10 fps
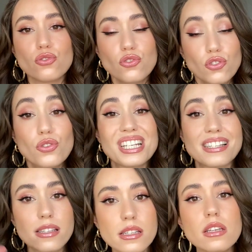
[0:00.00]
you can
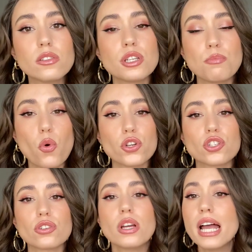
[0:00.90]
seal the
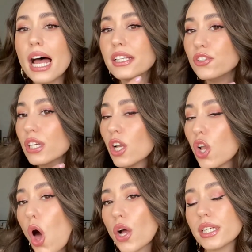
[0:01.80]
moisture and you
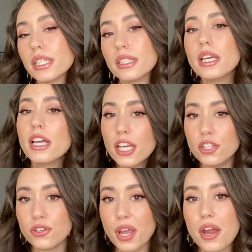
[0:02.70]
can lock it
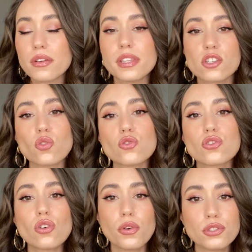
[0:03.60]
in your hair. And that's also
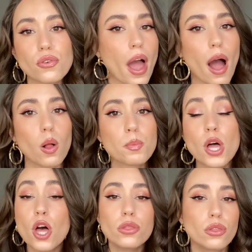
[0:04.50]
going to help
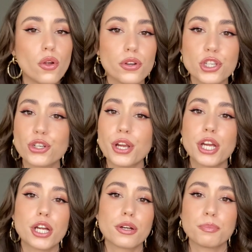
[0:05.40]
nourish your
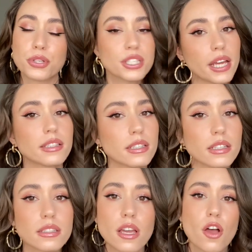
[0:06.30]
hair, protect
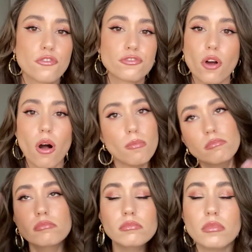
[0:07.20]
it
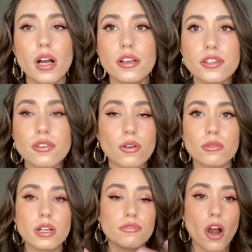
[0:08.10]
from,
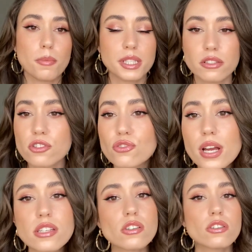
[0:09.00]
environmental
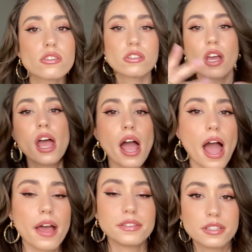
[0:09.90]
stressors
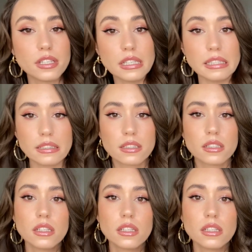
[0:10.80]
and heat.